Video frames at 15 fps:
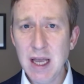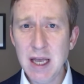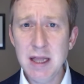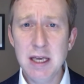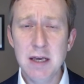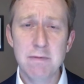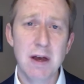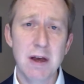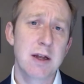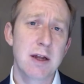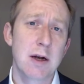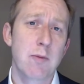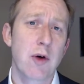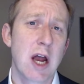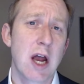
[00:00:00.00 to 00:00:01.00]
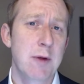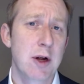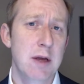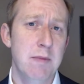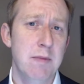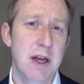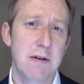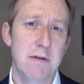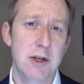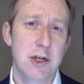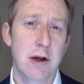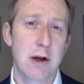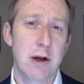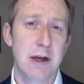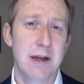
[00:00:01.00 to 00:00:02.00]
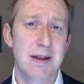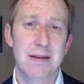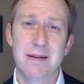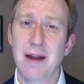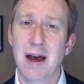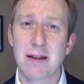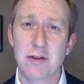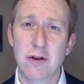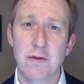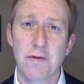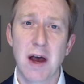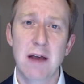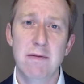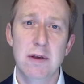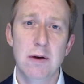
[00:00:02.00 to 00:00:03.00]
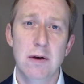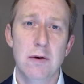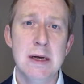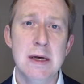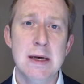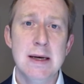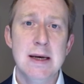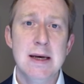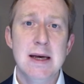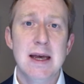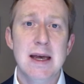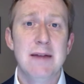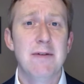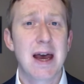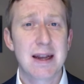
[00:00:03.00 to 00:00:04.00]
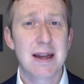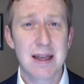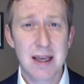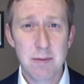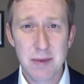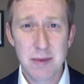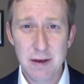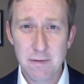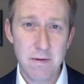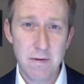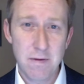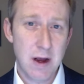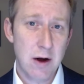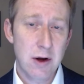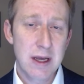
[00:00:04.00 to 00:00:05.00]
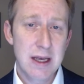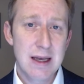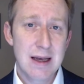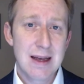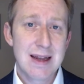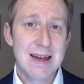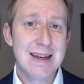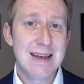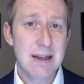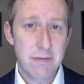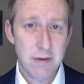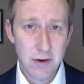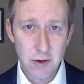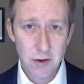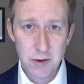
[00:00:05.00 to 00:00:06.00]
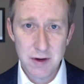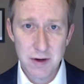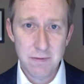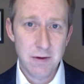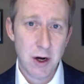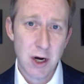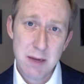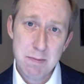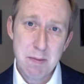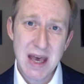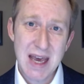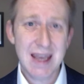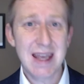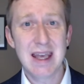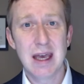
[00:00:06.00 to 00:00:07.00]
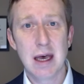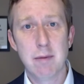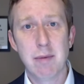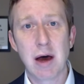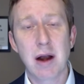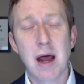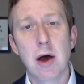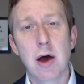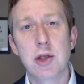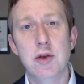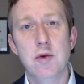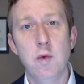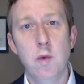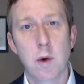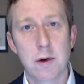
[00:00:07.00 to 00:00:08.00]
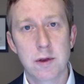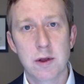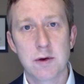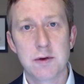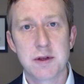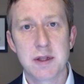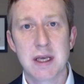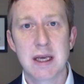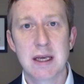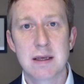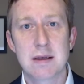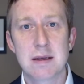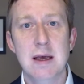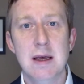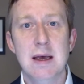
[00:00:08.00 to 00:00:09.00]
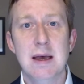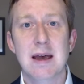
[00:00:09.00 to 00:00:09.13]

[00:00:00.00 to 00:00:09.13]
in the event that a primary beneficiary does not survive you. In fact, it can be very difficult and very picky about how you word those things,